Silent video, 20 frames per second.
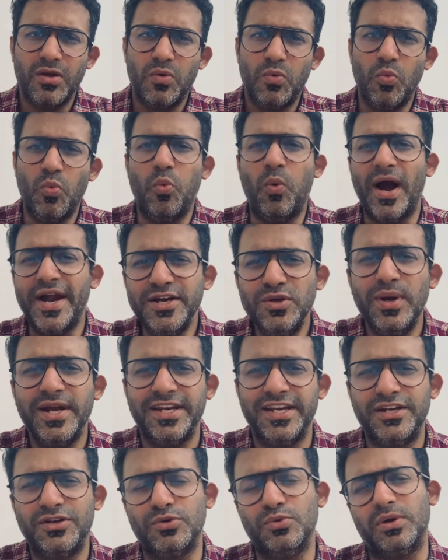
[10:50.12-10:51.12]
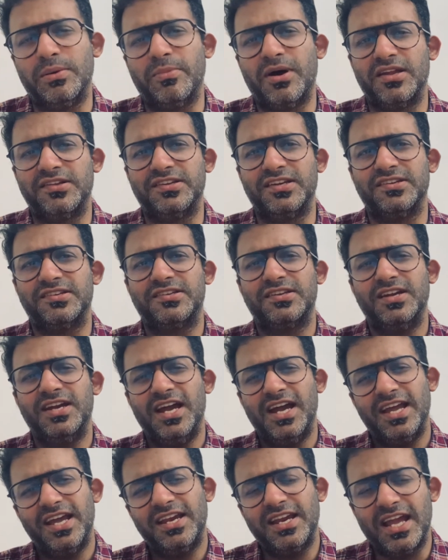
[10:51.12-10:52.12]
Why do I need to do MRCS?
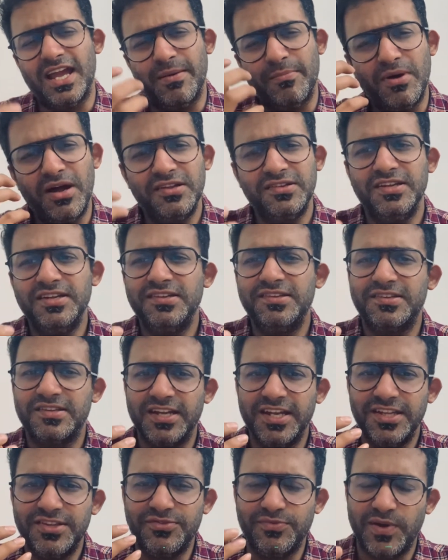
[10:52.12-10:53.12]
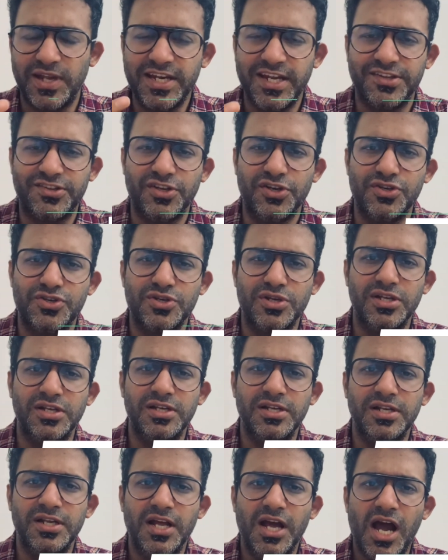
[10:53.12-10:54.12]
MRCS is very
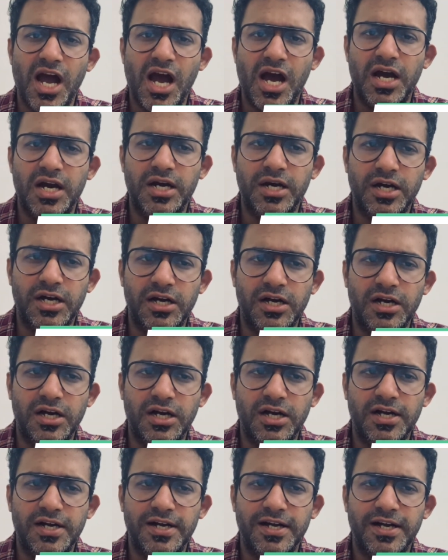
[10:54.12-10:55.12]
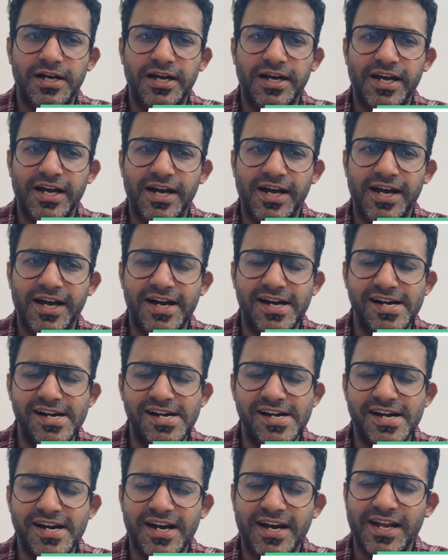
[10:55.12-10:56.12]
essential,
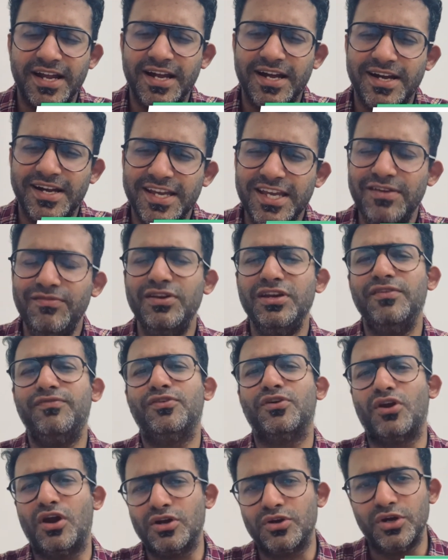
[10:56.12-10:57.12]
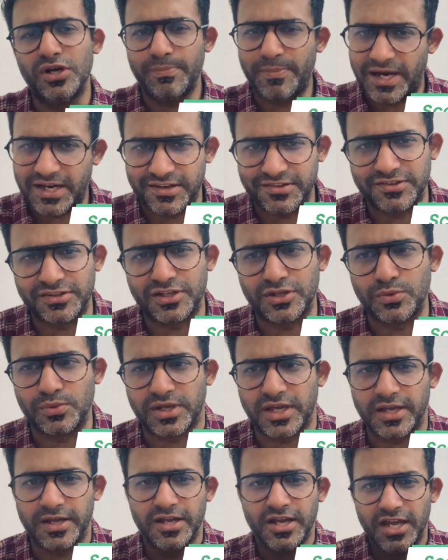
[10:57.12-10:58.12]
even if you're not going to practice in the
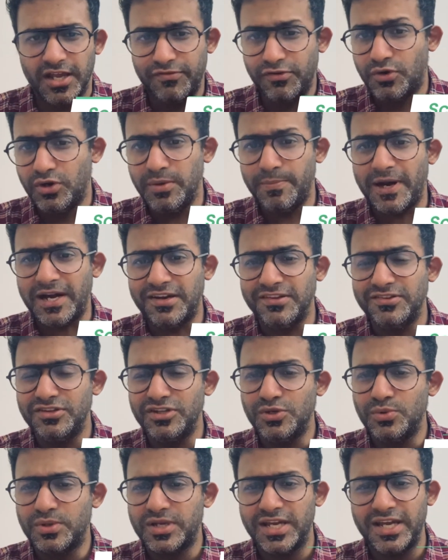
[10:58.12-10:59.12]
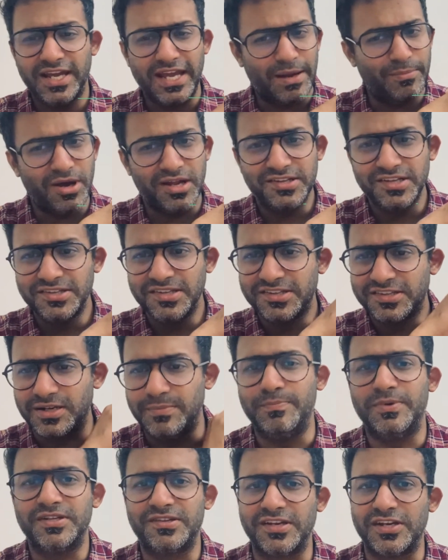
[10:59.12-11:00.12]
UK. If you're going to practice in the UK, MRCS is
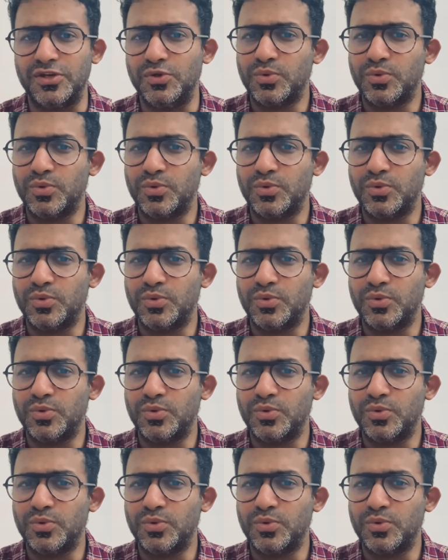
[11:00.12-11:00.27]
compulsory.